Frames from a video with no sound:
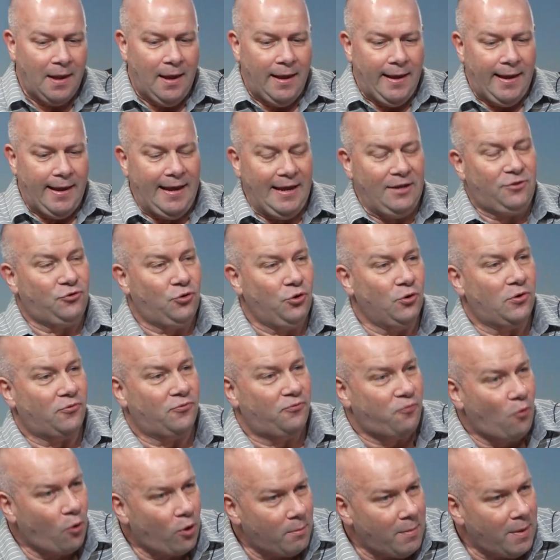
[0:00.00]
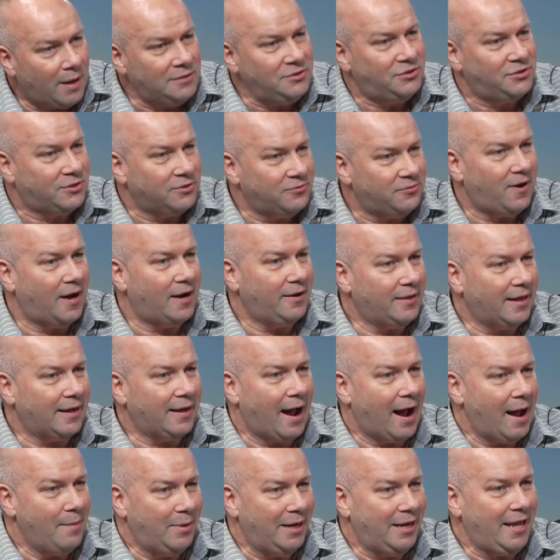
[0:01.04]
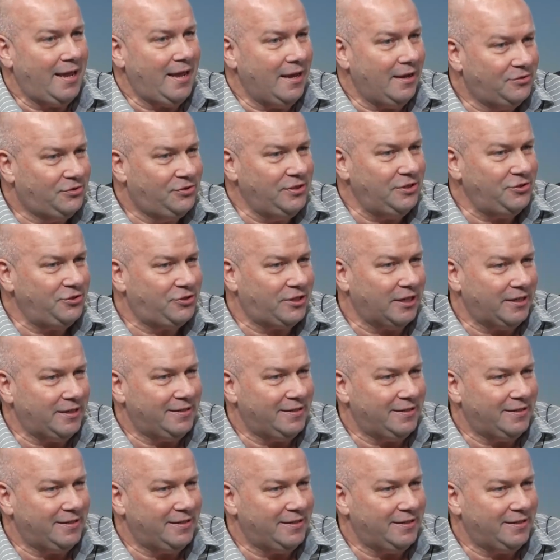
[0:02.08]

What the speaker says: It took 4 months to find the guy, but he existed.